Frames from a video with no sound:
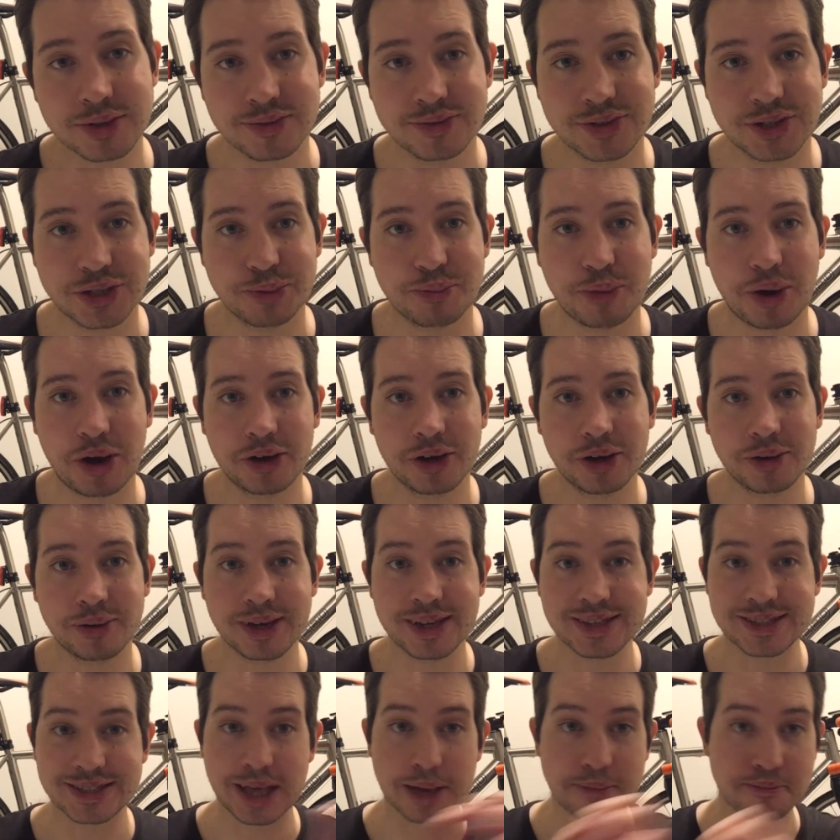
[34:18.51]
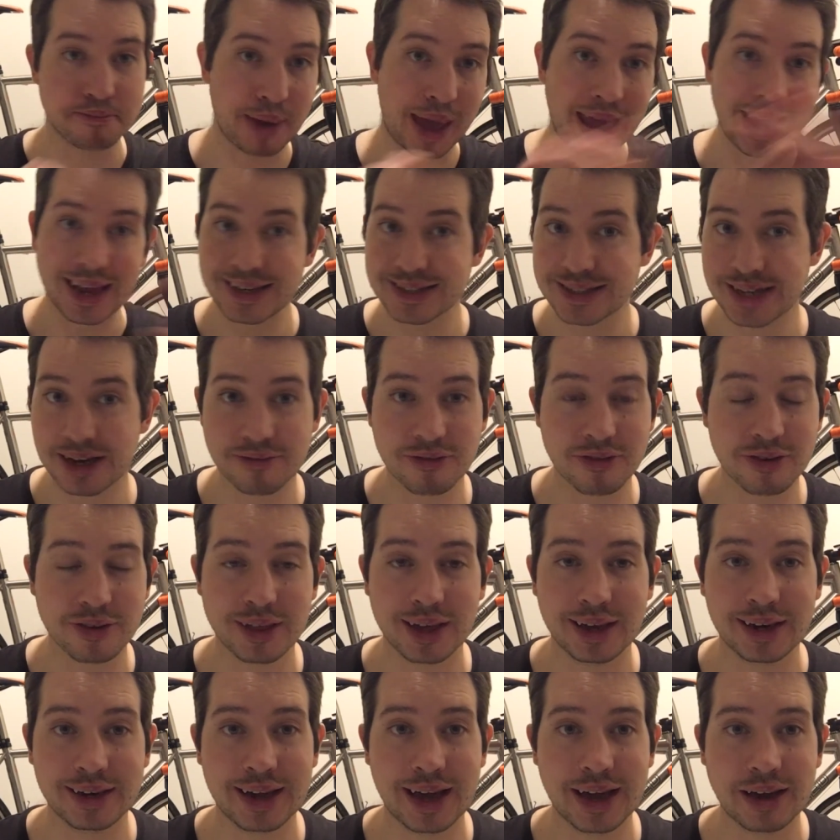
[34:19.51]
for Shimano is they paint
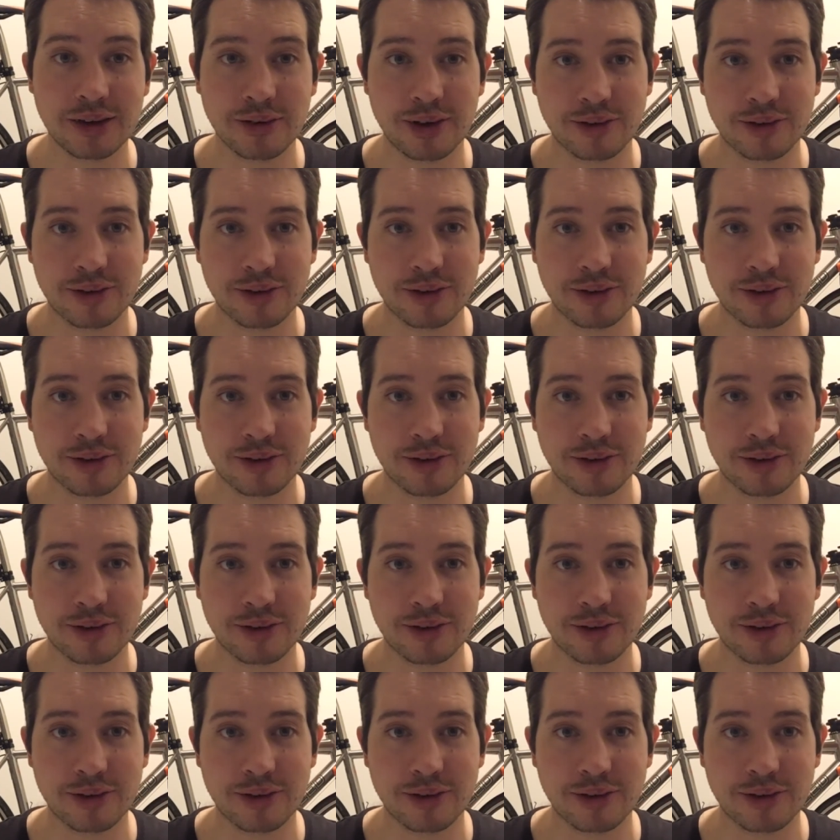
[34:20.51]
everything now.